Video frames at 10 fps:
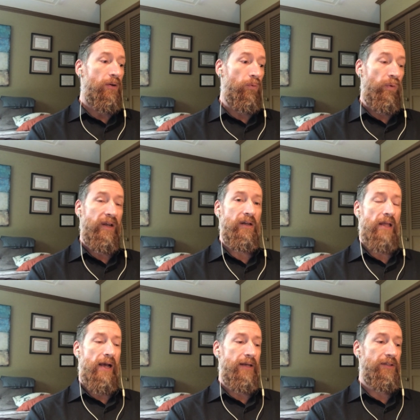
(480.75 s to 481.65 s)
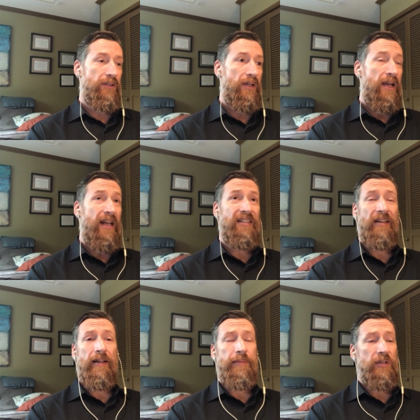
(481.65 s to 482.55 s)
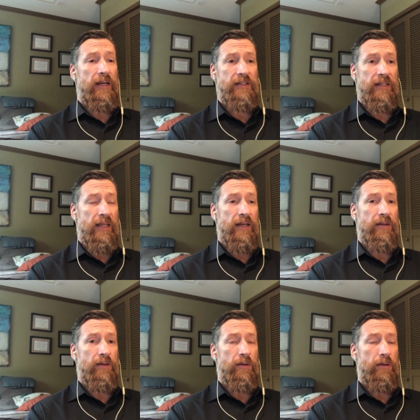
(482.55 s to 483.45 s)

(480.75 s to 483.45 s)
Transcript: realize. It's still up to us in the end,